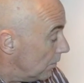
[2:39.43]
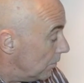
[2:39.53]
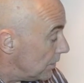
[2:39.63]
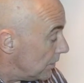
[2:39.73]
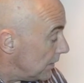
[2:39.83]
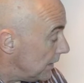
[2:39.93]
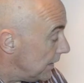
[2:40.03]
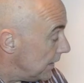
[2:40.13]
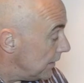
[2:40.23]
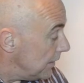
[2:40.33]
What you see
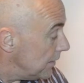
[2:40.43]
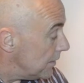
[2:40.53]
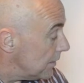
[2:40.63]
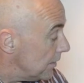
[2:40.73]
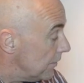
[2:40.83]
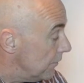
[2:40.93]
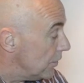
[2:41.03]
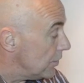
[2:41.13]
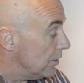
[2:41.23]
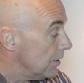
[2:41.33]
here is the
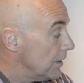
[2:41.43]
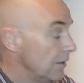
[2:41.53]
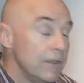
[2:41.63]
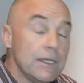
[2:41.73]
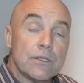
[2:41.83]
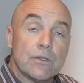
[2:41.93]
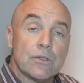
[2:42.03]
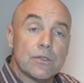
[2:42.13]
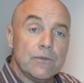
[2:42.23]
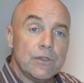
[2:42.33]
version in silver. There's
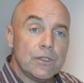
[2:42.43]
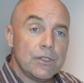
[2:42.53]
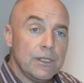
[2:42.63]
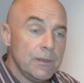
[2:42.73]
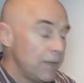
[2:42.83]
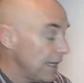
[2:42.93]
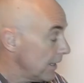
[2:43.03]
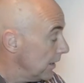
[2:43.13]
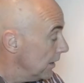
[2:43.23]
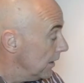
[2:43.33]
also a version in
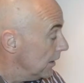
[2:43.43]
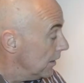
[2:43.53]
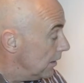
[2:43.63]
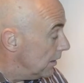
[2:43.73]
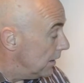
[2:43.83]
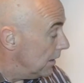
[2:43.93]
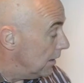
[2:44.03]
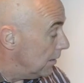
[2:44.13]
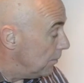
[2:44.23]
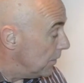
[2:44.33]
black.
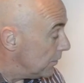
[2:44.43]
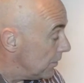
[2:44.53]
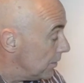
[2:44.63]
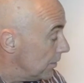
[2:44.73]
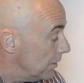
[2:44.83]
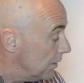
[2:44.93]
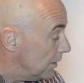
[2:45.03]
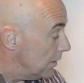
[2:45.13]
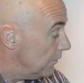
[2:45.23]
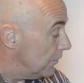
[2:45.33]
Both
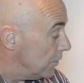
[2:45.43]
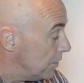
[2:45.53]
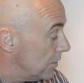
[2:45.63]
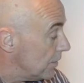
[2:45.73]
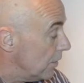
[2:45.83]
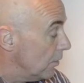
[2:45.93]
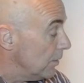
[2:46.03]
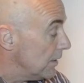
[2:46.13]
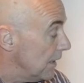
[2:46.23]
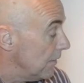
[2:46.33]
versions
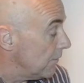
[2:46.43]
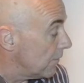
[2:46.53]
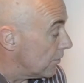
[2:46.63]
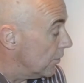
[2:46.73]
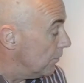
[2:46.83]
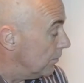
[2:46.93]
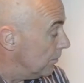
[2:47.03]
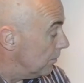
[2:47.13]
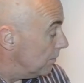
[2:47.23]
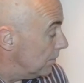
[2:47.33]
always have chrome
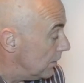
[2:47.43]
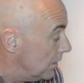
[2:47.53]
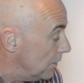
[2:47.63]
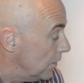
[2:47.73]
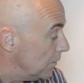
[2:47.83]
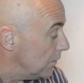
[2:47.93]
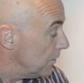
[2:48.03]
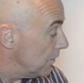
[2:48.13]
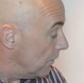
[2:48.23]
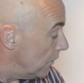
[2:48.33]
knobs for